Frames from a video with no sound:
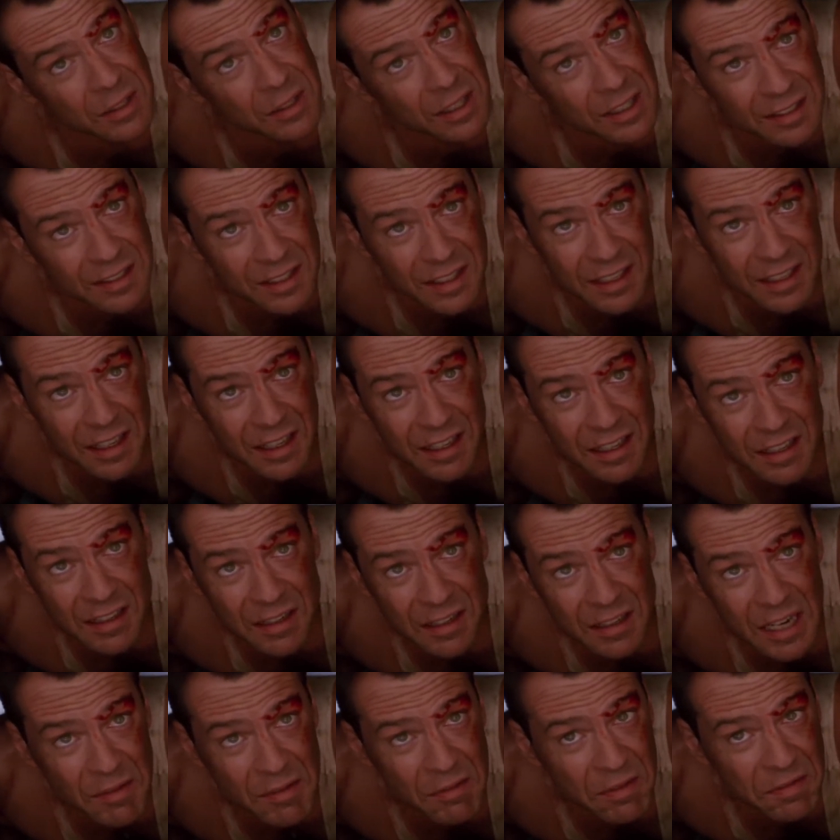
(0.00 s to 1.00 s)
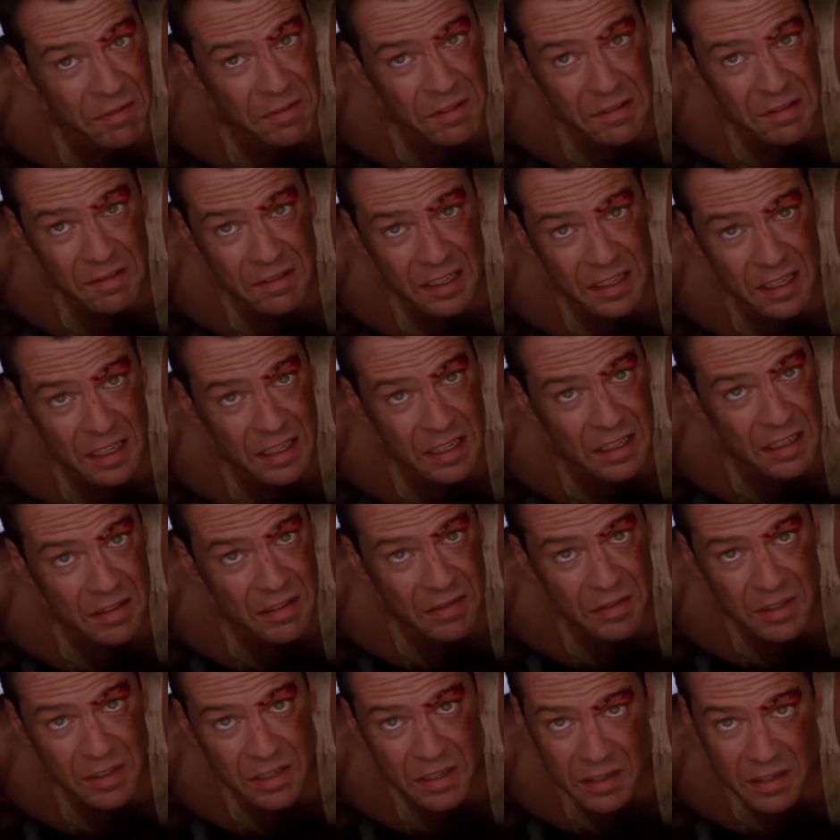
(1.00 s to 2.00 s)
movie of all time.
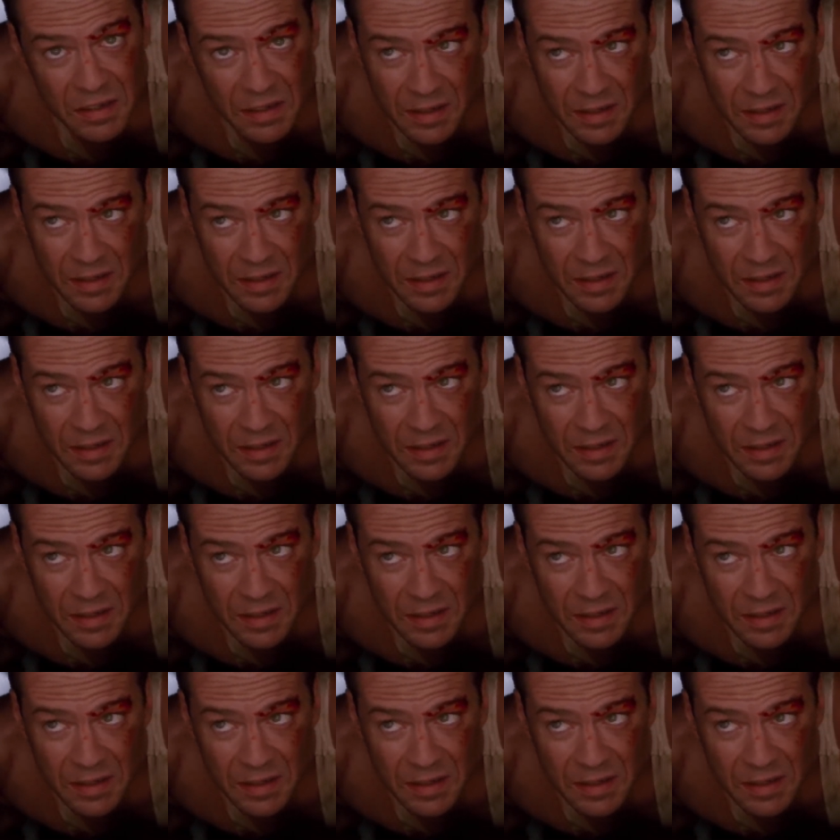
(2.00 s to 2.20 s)
And